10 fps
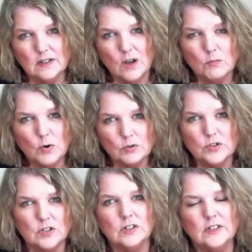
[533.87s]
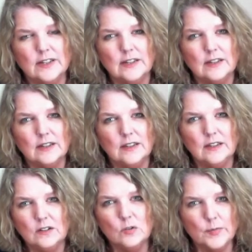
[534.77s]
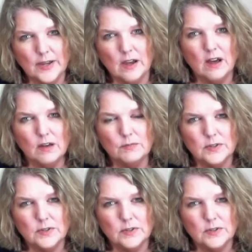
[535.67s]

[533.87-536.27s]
emotionally, heal my cup.